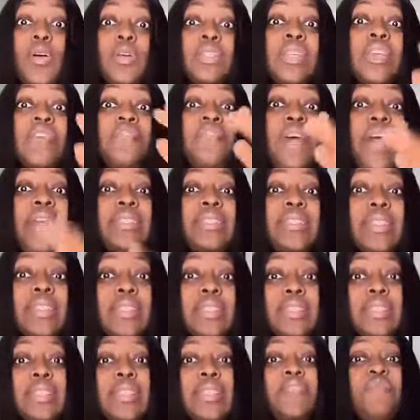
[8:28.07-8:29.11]
Because if I
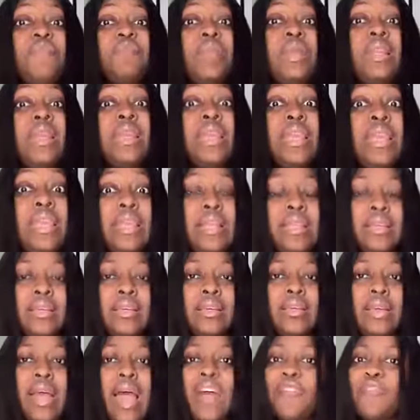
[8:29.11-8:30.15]
didn't leave
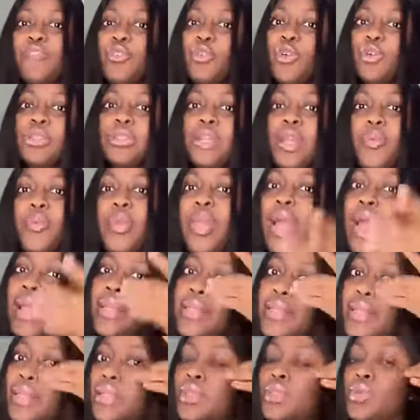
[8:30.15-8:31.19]
Benin, I for not day where
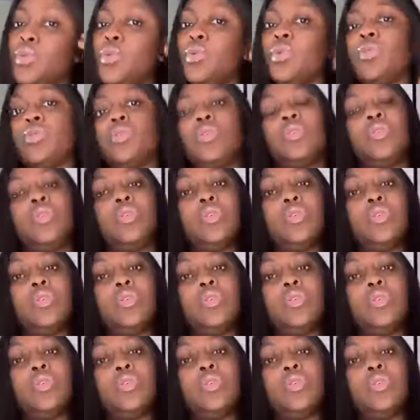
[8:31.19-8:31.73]
I did so.